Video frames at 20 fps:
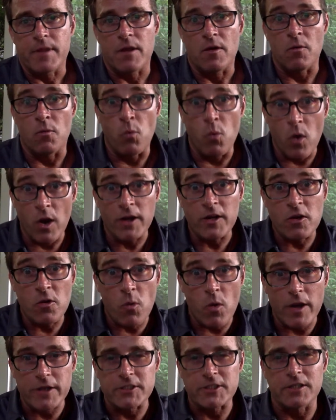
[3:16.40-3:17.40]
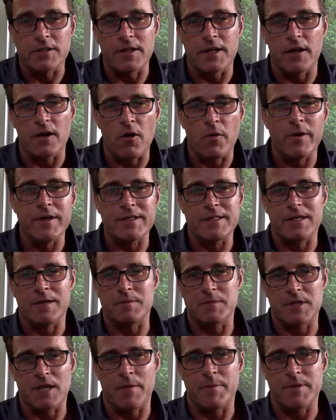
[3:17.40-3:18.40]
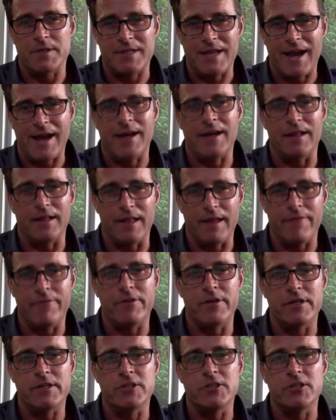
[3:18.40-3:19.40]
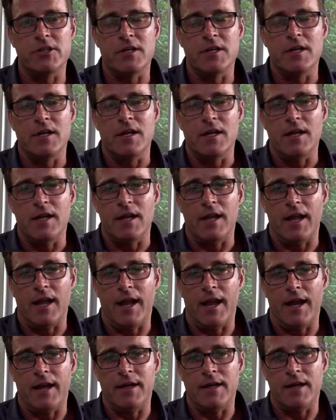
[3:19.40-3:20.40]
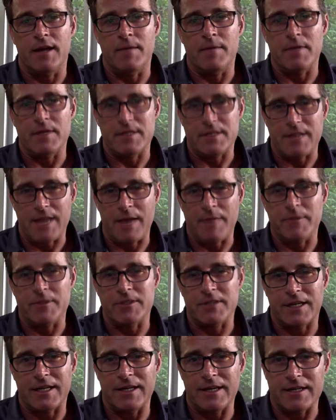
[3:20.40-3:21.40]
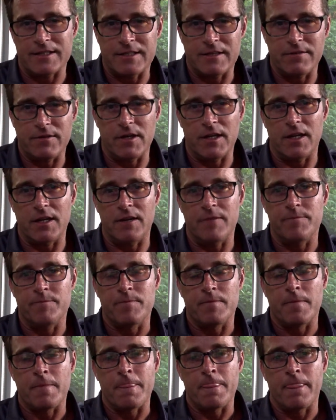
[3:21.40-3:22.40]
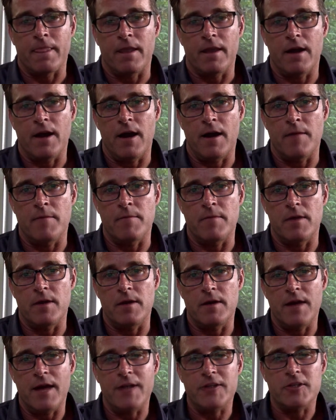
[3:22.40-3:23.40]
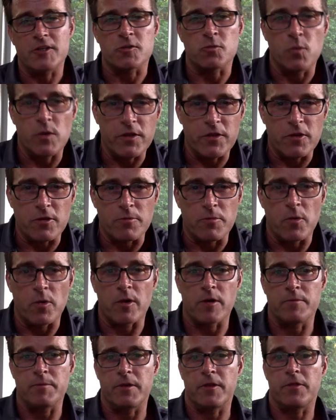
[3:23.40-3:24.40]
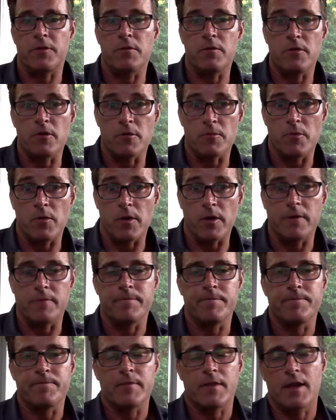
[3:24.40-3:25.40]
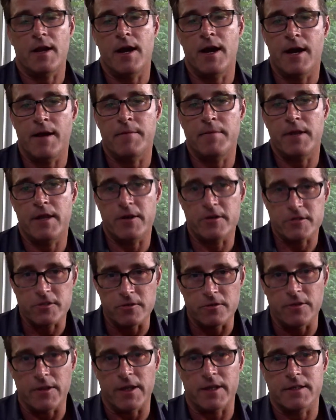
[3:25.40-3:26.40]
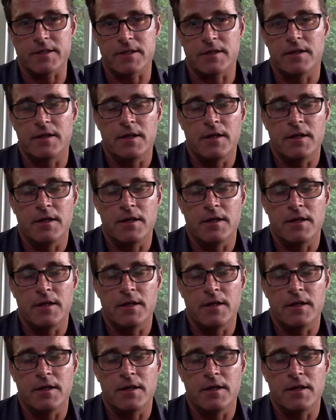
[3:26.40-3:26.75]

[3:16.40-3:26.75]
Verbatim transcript: one question that always comes up is how to leverage and um, establish a connectivity um, not just with your board but through your board. Um, here's two things.